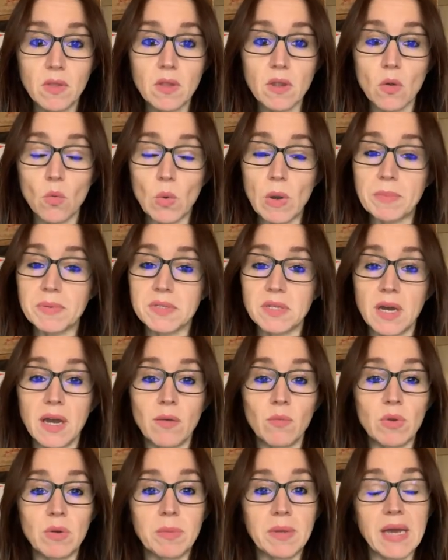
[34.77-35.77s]
website, and
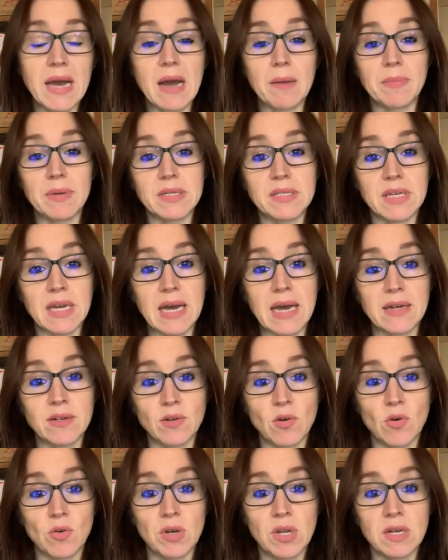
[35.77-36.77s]
we'd be happy to add
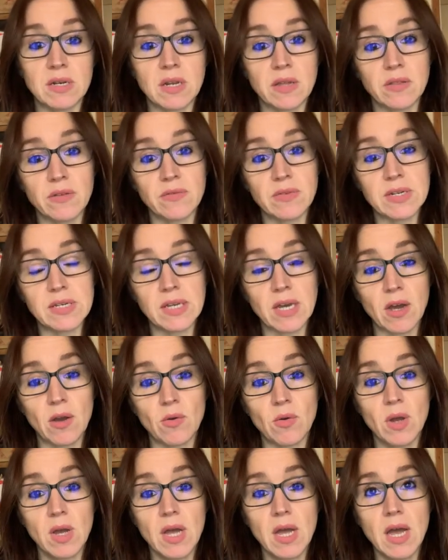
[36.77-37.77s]
on another video
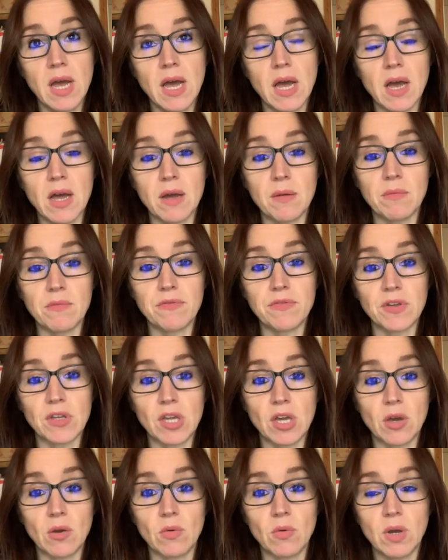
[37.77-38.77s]
for
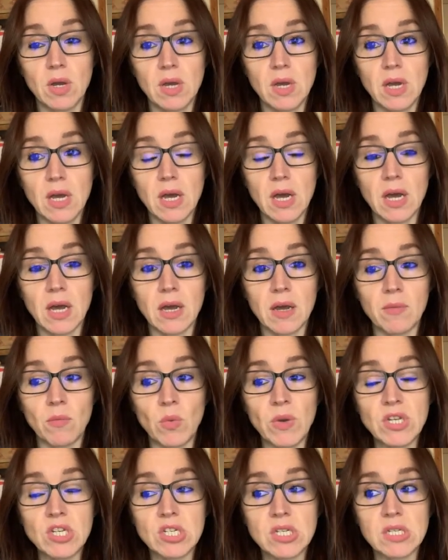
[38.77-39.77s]
you.
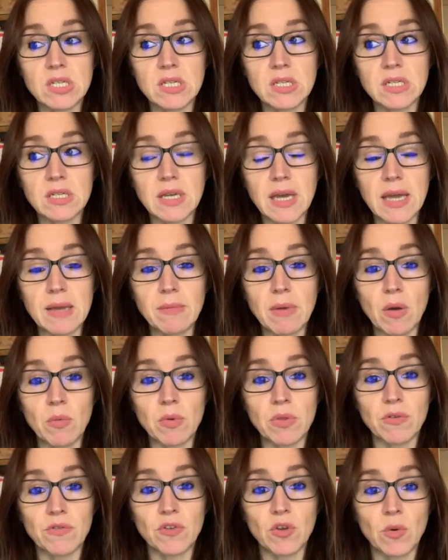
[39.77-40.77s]
We just came up with
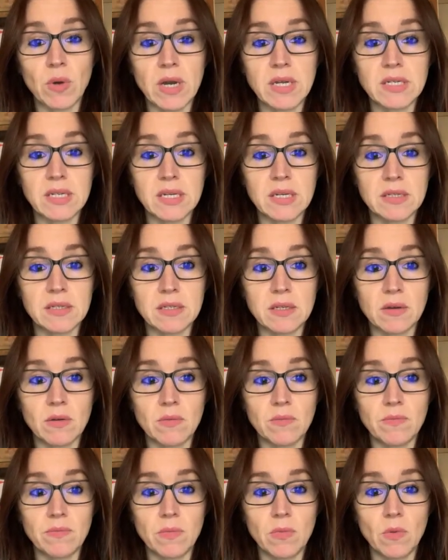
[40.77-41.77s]
a few ideas
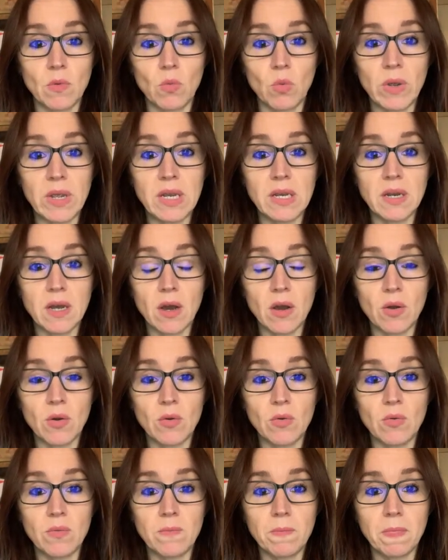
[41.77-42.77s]
that we
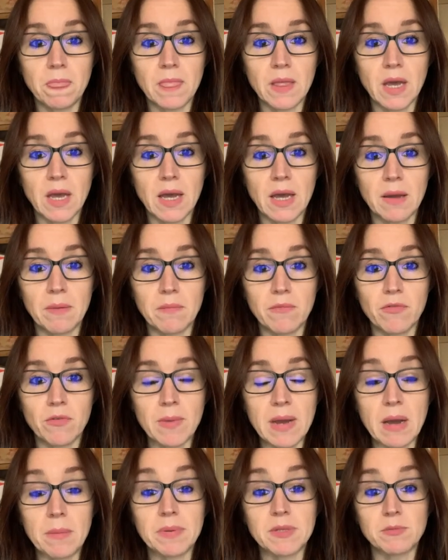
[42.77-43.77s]
know from
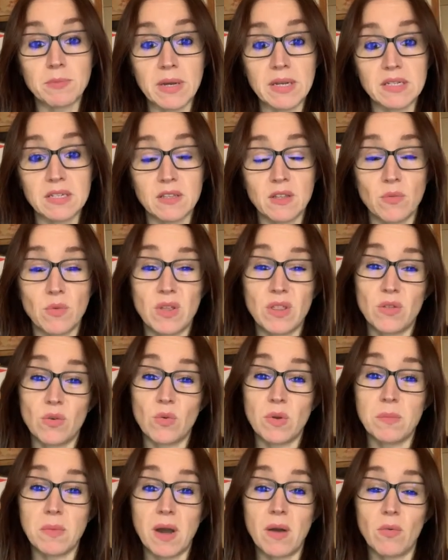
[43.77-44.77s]
our perspective that we thought we
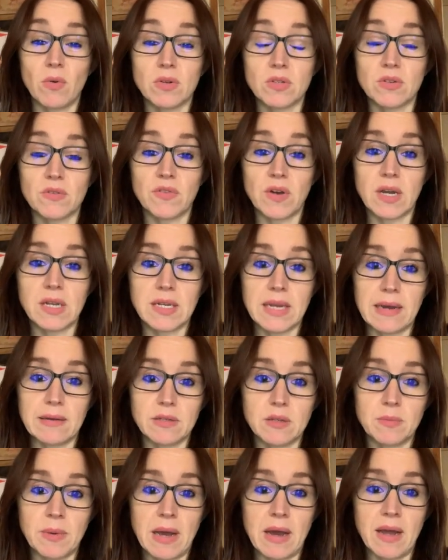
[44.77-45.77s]
might want to find out
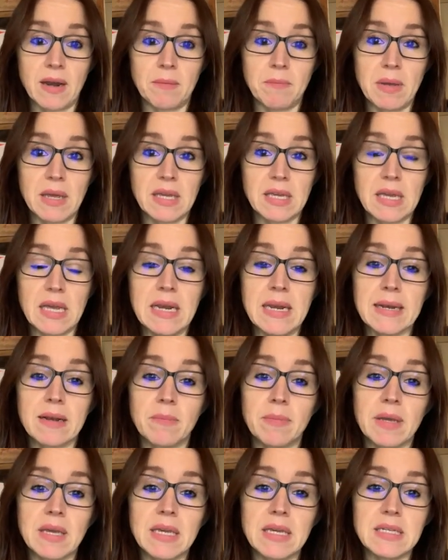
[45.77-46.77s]
about and make it a little
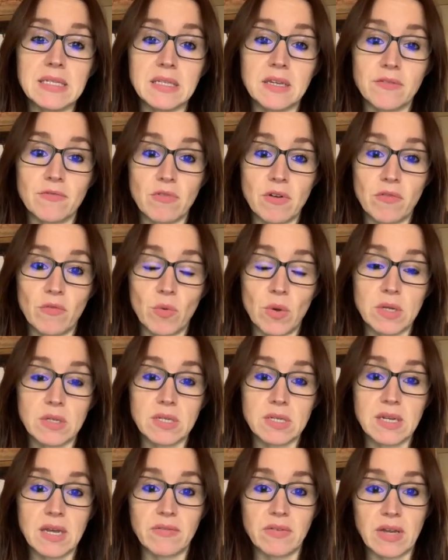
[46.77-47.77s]
bit easier for everyone to
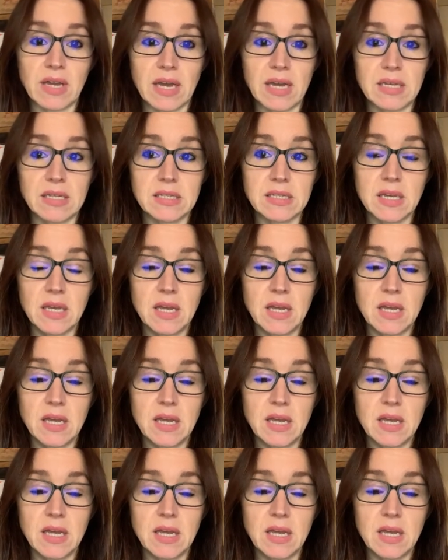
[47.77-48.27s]
navigate.